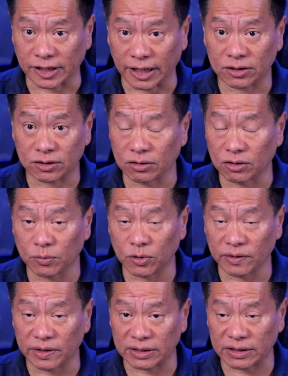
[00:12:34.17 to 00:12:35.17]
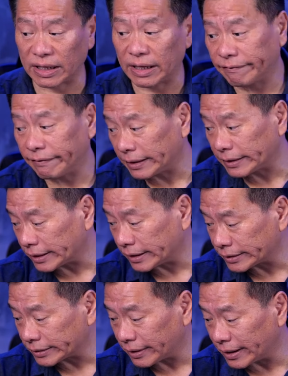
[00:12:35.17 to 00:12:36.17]
Okay, so no more of this, I feel
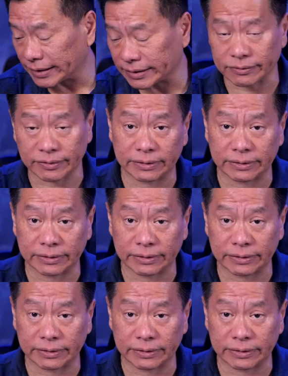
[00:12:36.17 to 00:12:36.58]
so stressed.